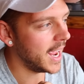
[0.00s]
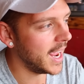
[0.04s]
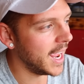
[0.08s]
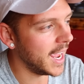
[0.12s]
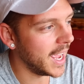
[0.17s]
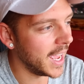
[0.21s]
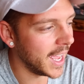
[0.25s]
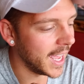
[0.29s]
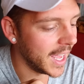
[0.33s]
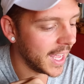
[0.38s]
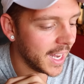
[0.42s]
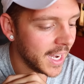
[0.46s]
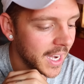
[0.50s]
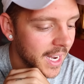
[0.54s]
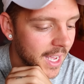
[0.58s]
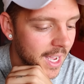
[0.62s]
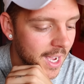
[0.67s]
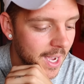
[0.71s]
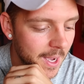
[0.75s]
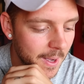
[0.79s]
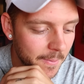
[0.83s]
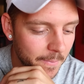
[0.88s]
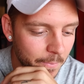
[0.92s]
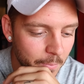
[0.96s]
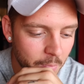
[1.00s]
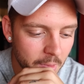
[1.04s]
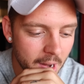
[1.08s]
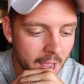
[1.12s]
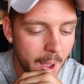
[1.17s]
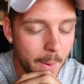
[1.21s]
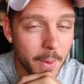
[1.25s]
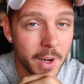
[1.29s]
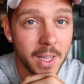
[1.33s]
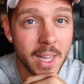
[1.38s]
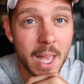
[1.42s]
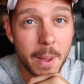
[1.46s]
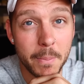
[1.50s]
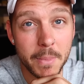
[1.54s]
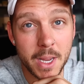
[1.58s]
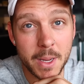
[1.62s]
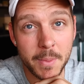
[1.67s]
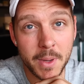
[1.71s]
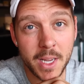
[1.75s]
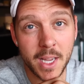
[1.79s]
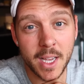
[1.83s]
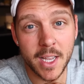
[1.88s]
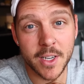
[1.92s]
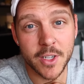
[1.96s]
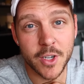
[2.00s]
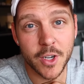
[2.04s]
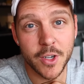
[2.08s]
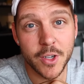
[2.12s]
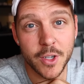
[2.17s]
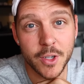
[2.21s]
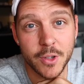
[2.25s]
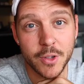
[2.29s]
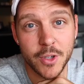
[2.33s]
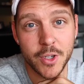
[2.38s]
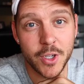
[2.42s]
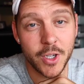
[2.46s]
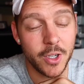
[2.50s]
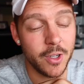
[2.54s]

And um, I'm gonna let Mimi introduce